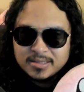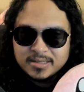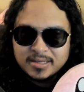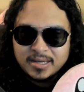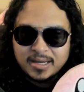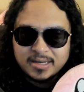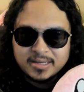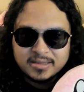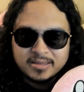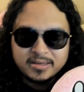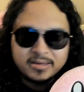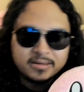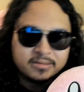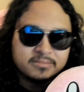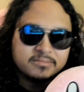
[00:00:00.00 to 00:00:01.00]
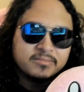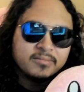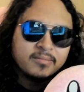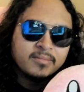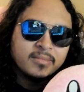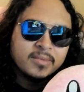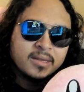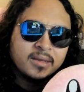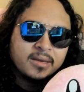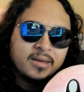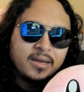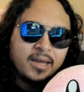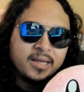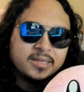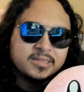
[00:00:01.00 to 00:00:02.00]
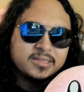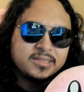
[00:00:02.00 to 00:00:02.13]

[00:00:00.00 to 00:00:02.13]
Kind of thing. And